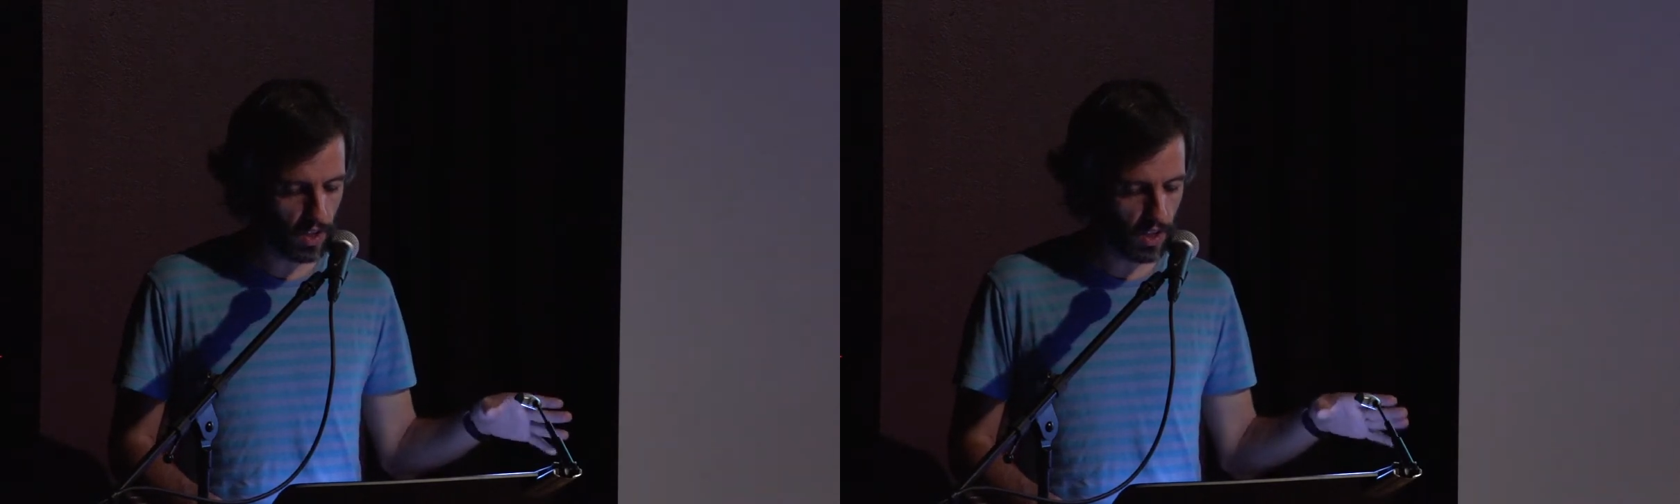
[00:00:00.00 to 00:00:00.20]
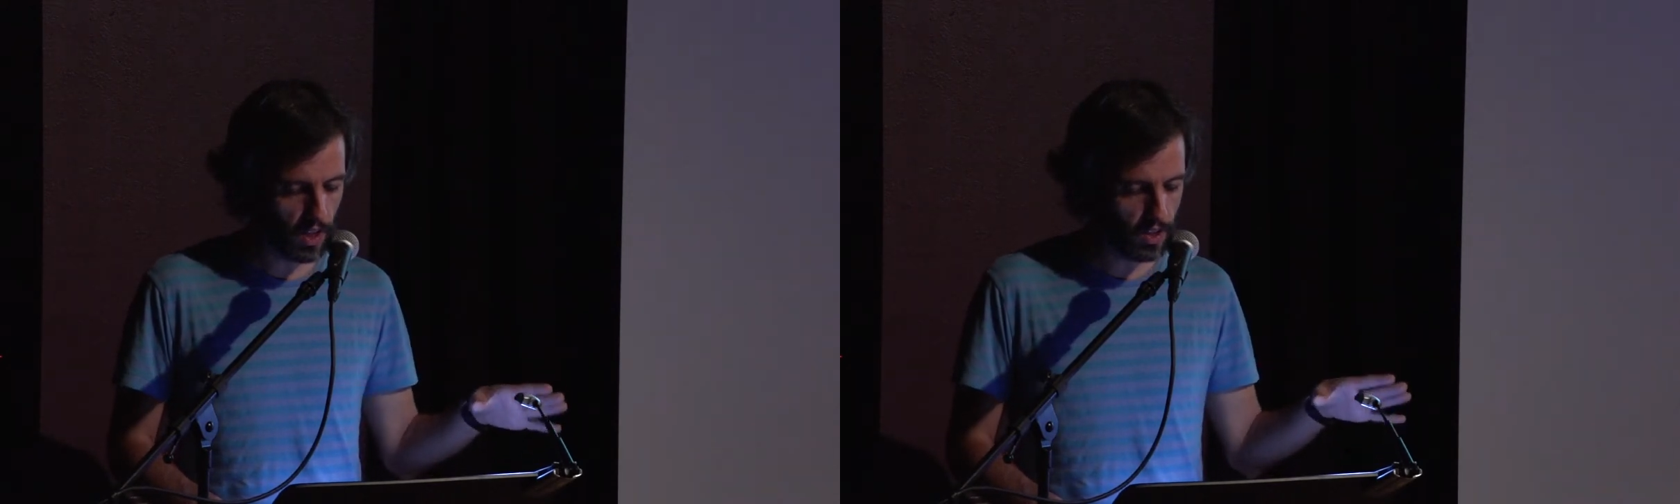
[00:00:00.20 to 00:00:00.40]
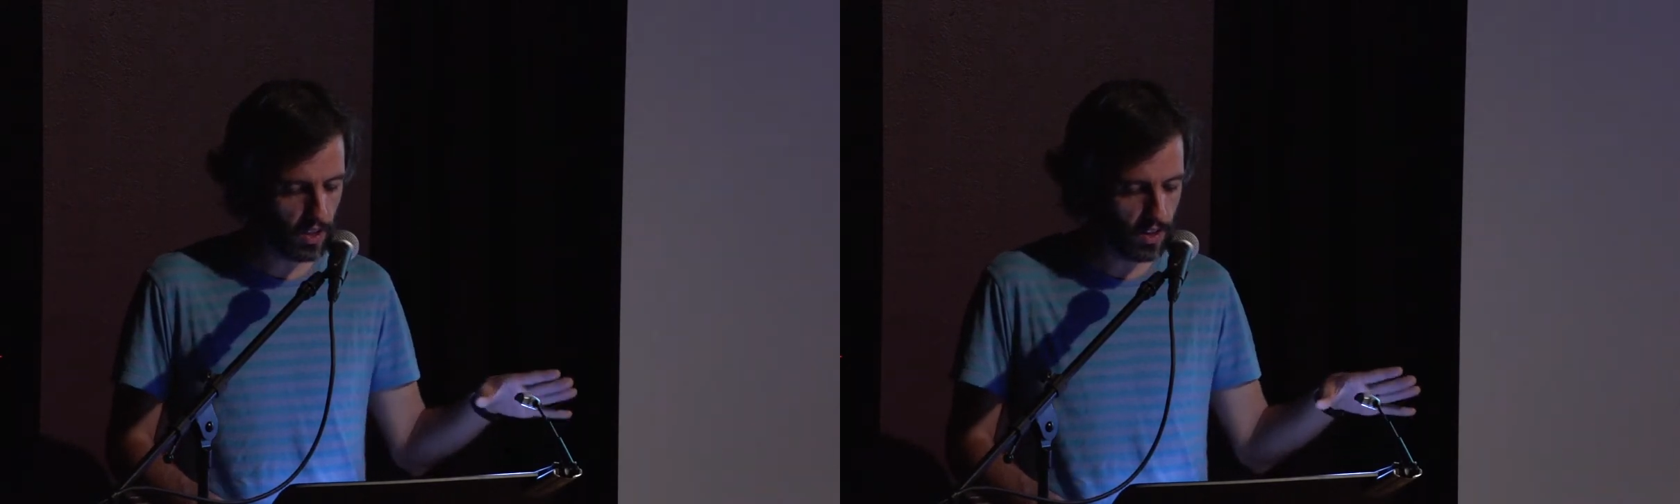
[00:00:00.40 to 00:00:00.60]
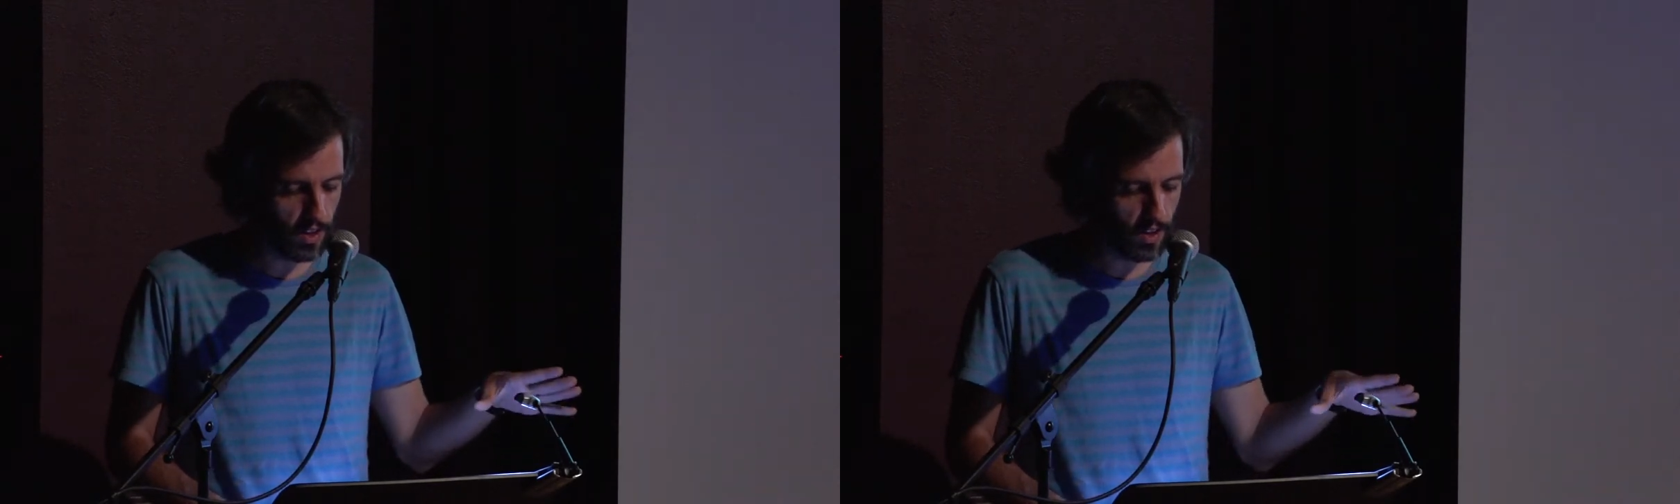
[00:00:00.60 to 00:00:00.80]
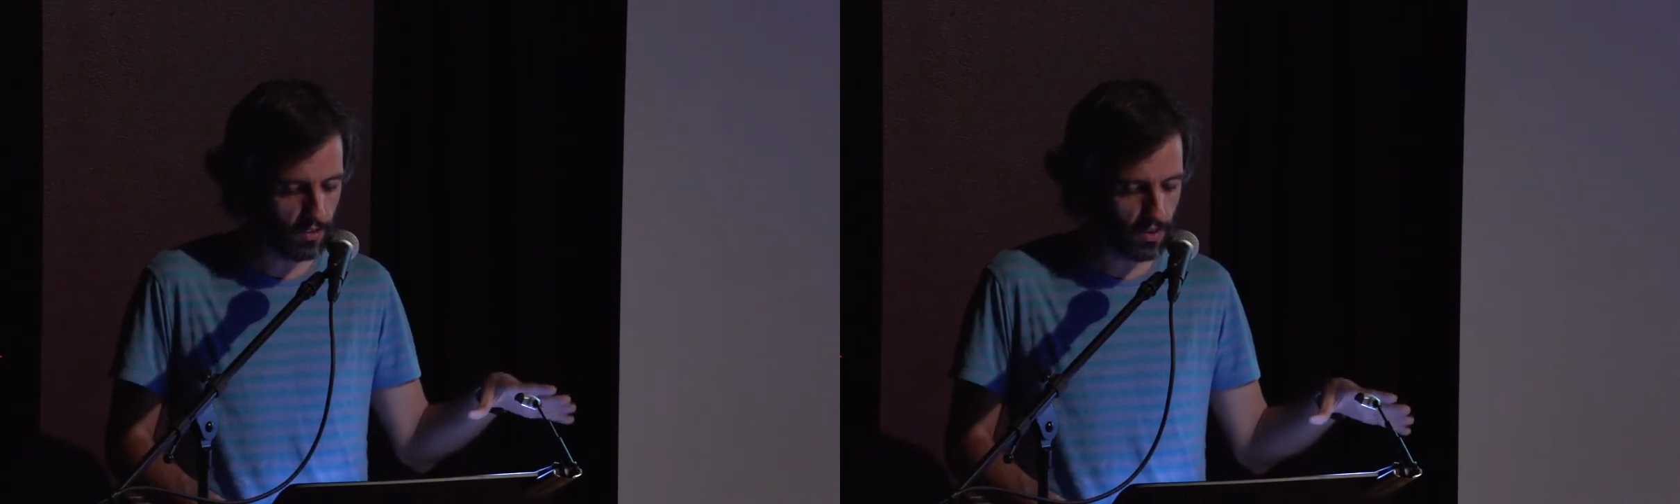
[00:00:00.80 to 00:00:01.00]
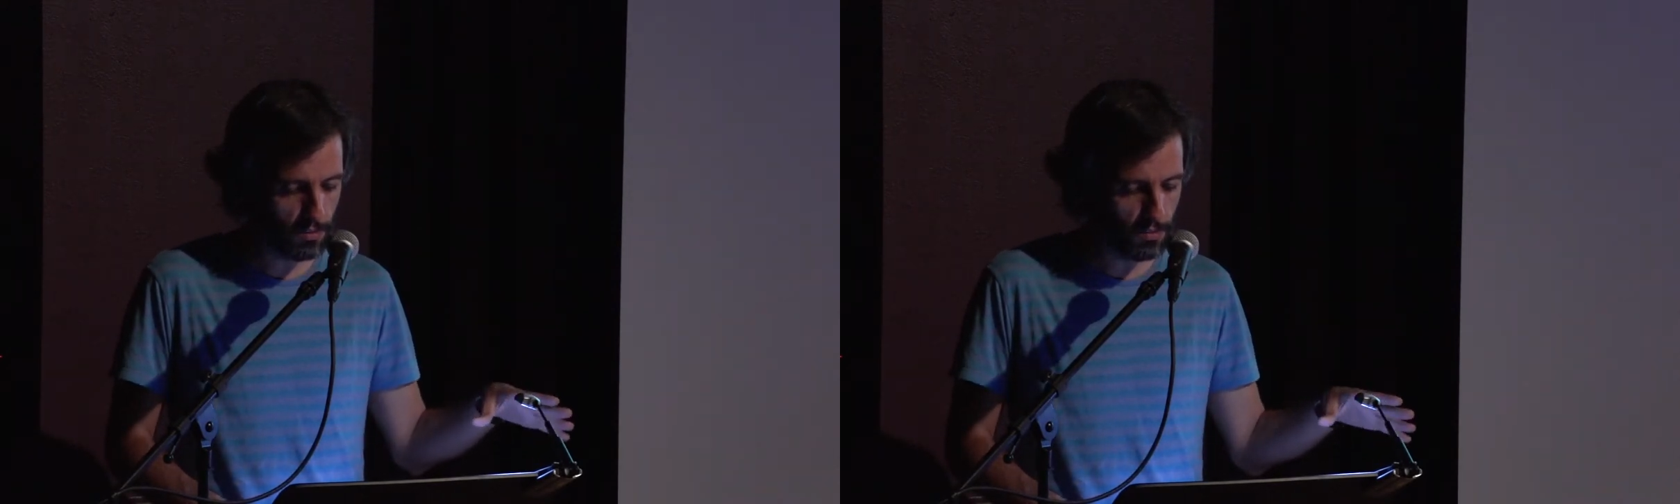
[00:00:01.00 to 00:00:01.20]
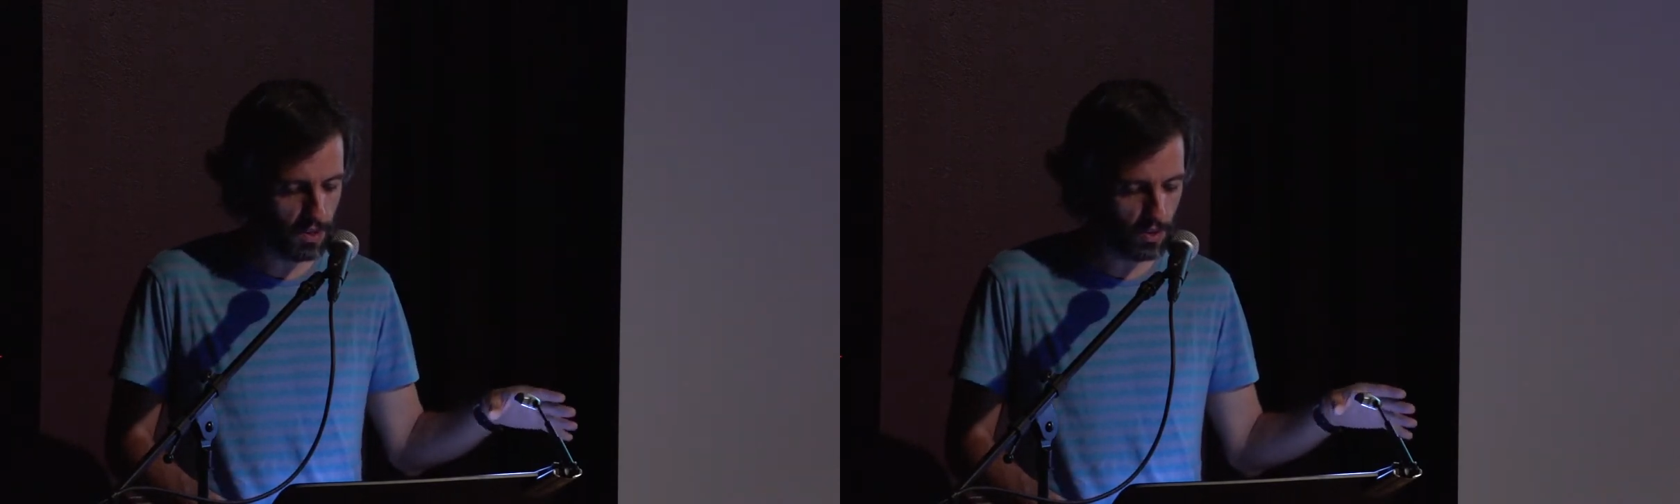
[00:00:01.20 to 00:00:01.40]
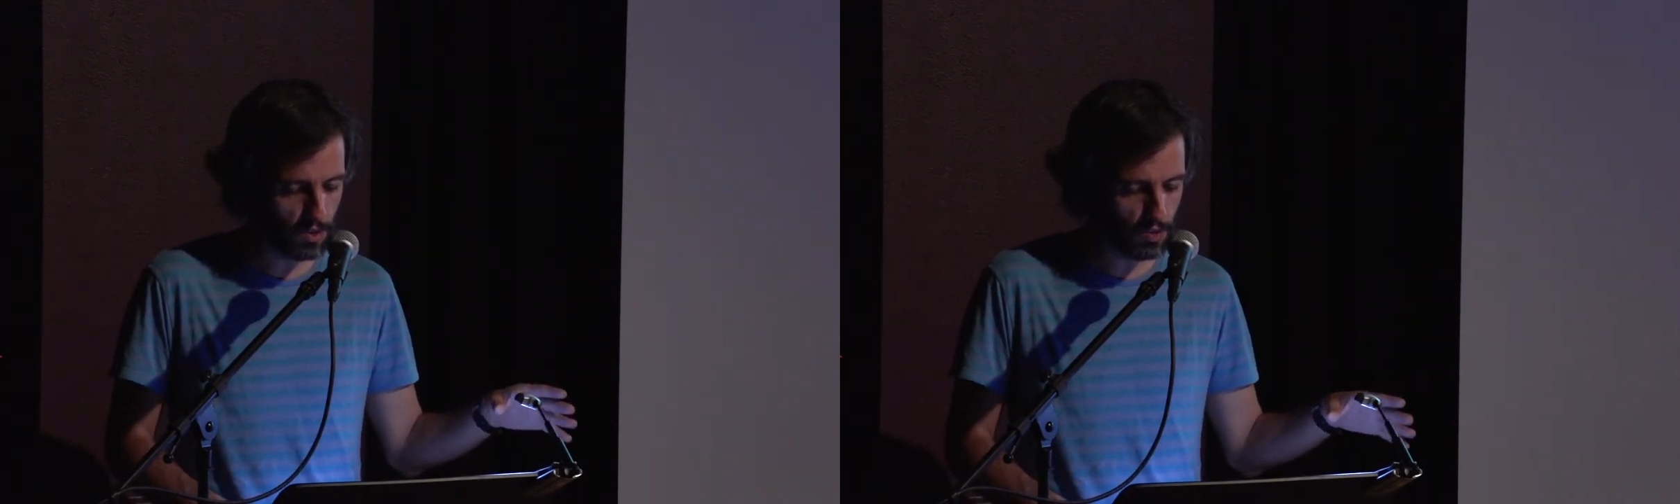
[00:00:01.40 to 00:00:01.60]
the cancan of the milk